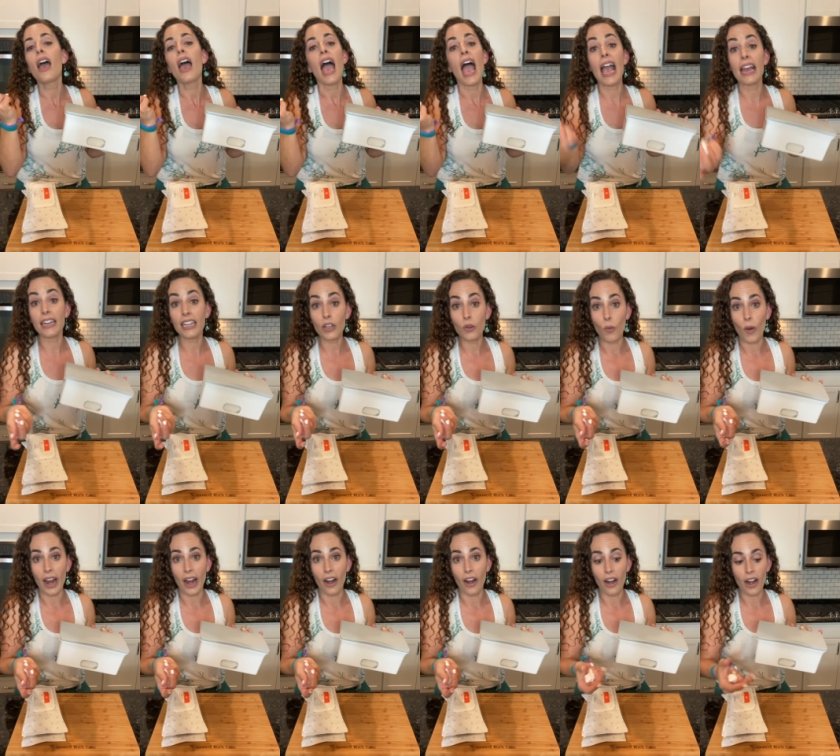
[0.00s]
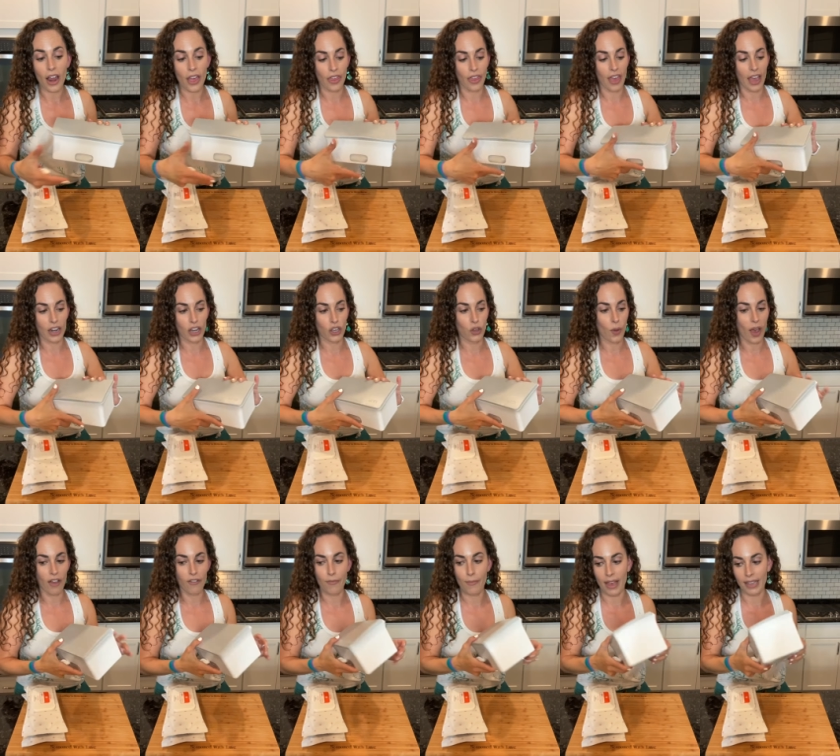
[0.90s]
Anywhere that you
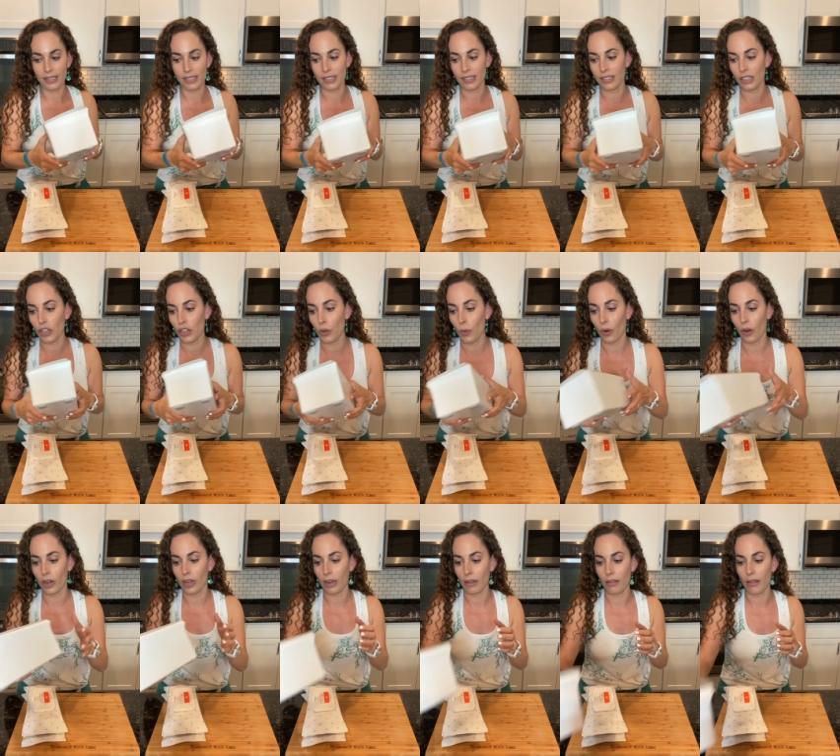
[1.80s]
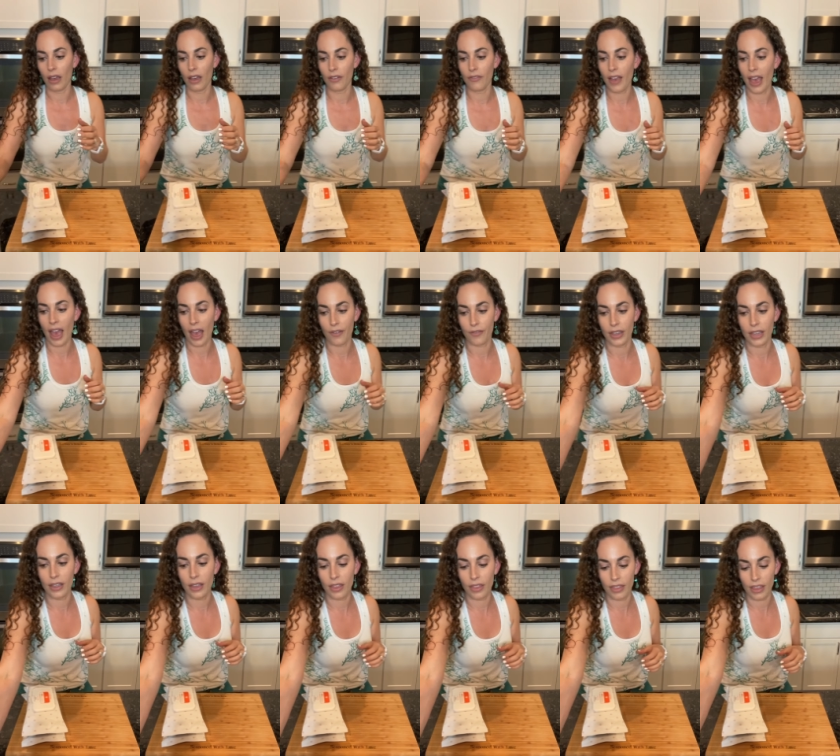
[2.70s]
have messes, you are going to love
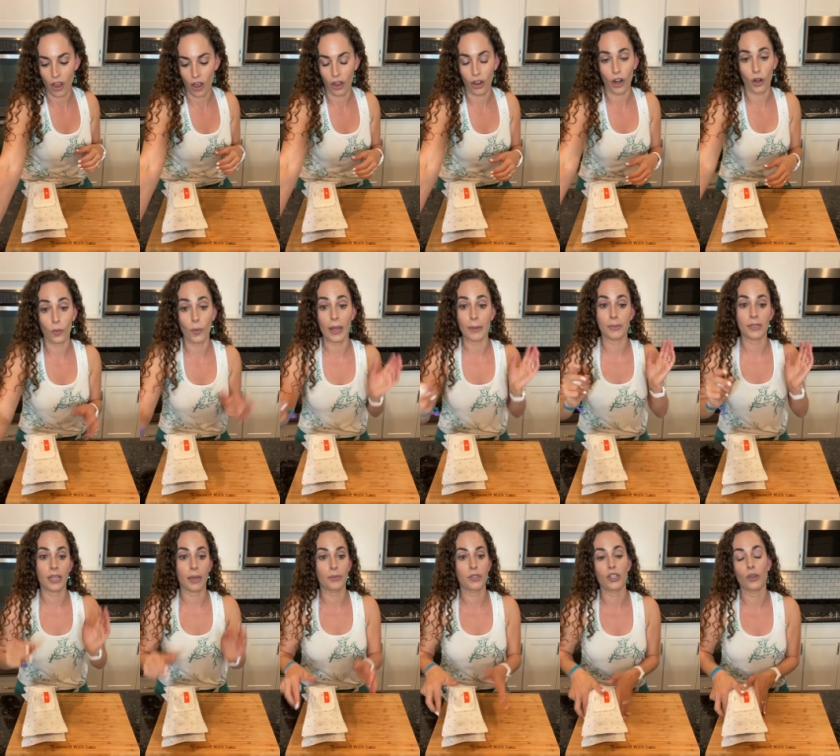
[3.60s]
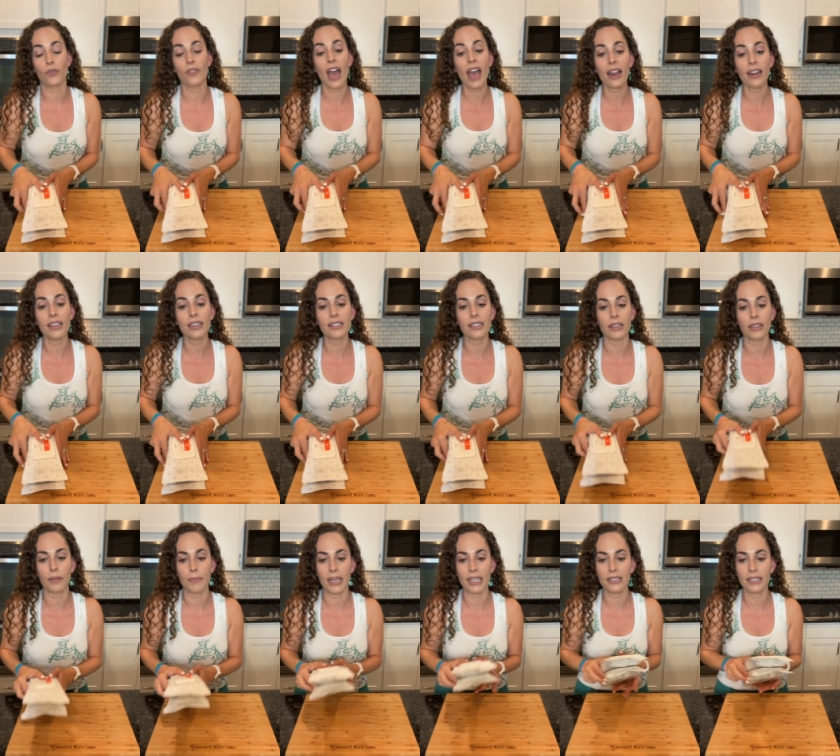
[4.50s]
having the On Guard wipe sub. So that is
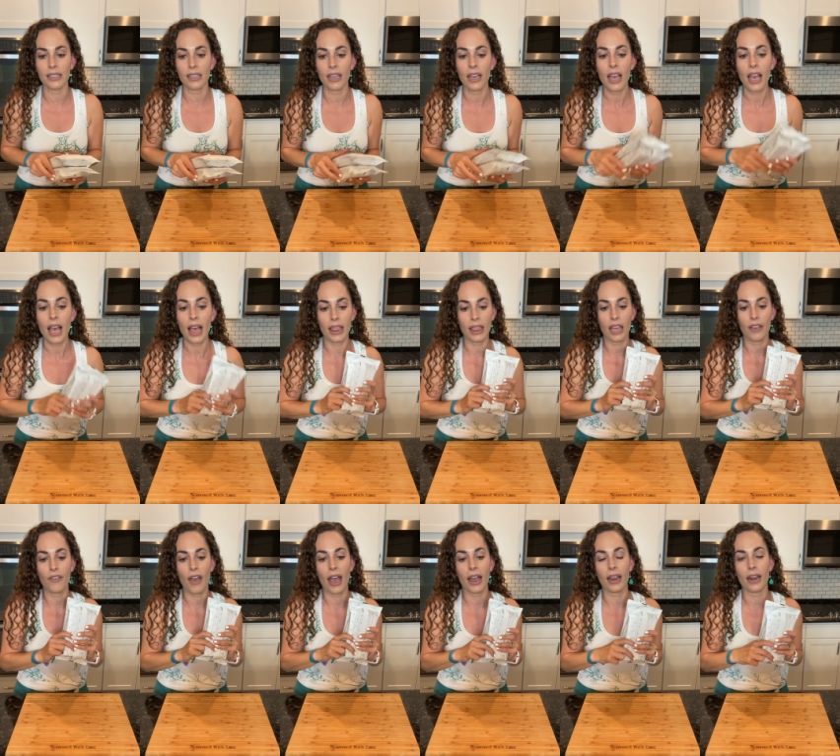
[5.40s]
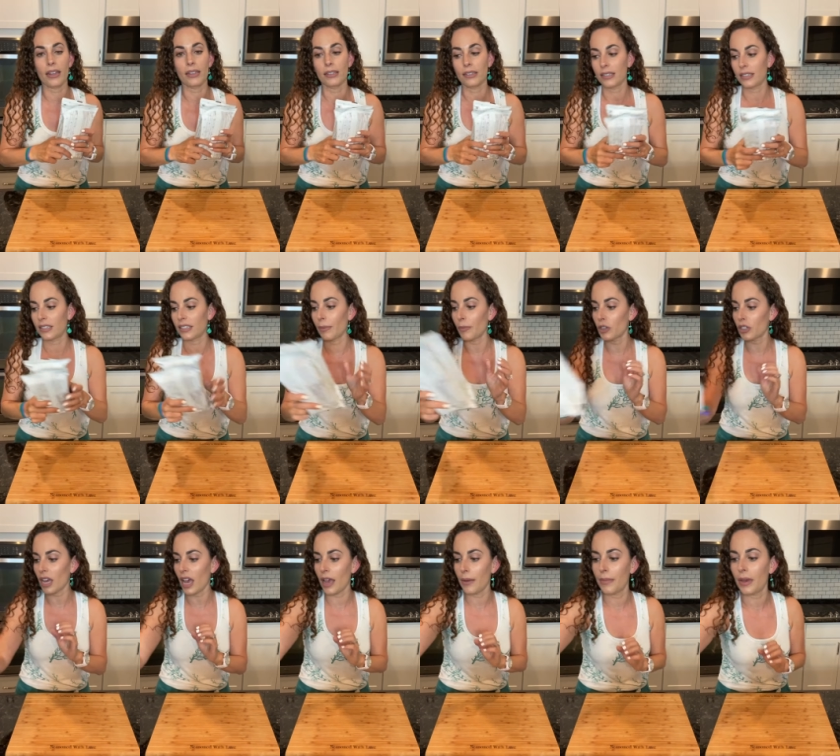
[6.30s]
LaMayzing, a life hack
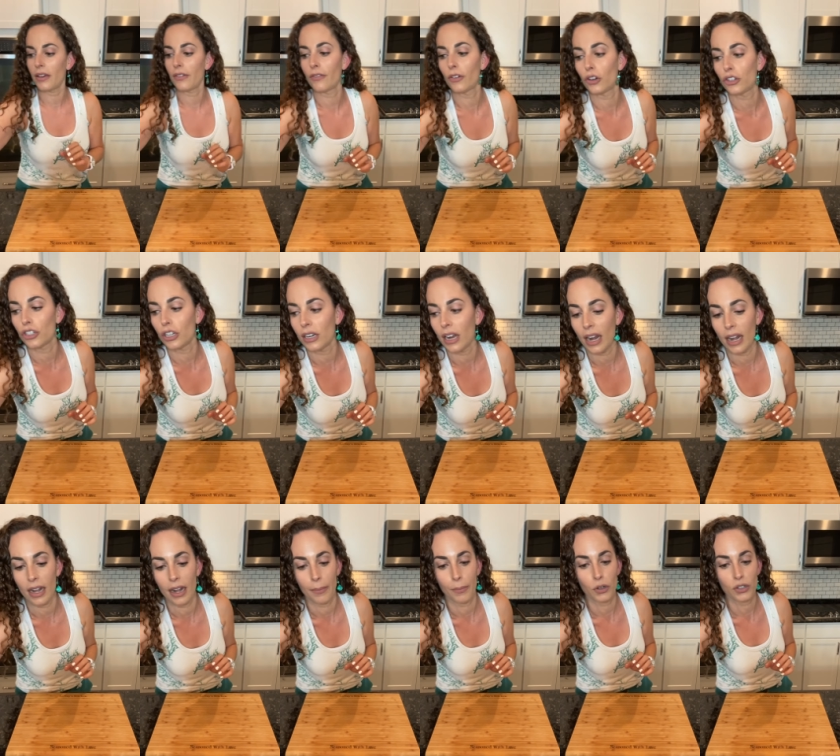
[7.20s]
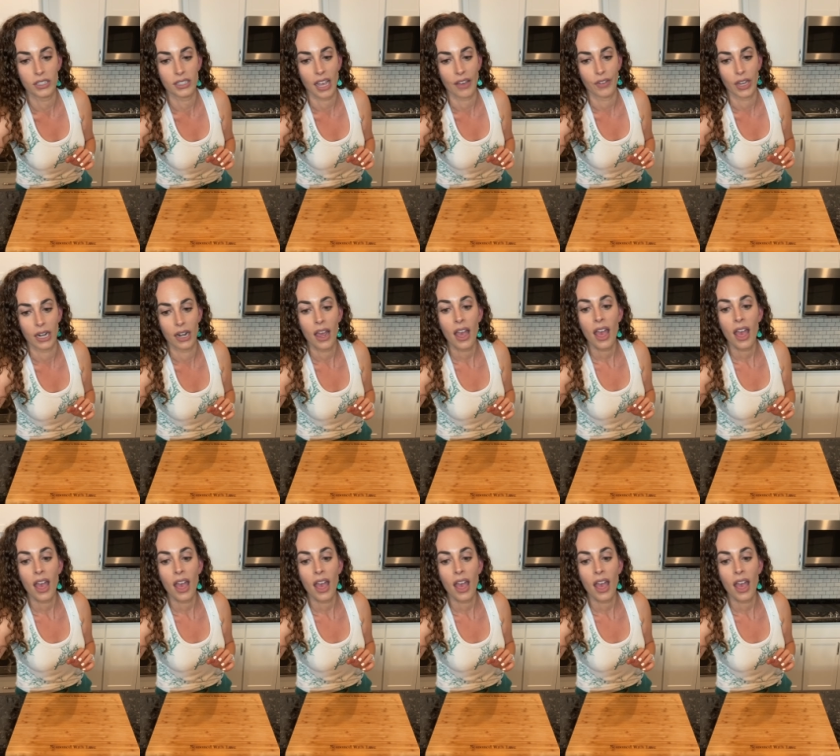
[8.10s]
summertime version number 7.